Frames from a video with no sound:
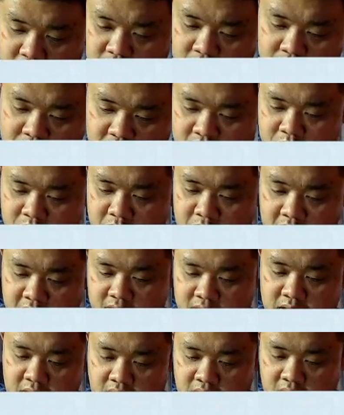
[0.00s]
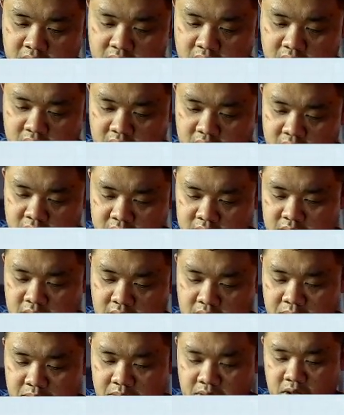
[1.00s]
is I'm just placing
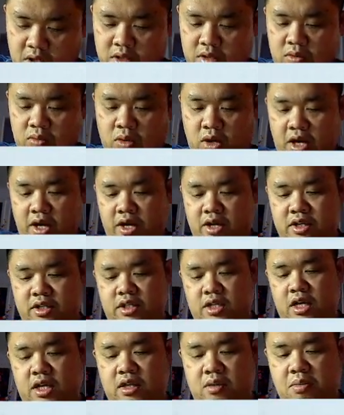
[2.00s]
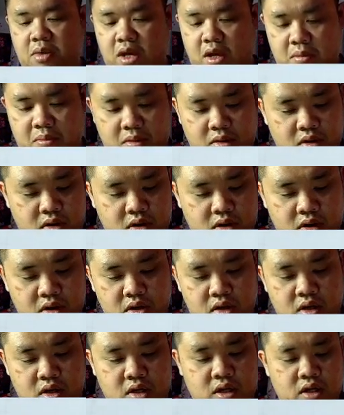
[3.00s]
tape on the wires and the paper
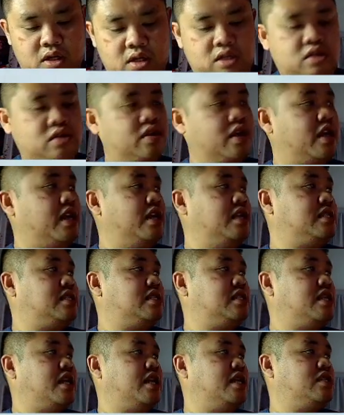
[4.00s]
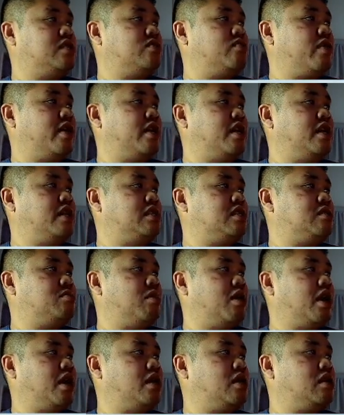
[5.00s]
so that it stays right in
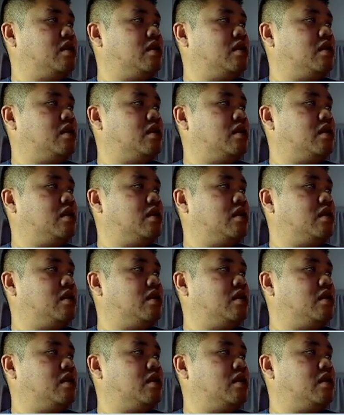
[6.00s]
spot.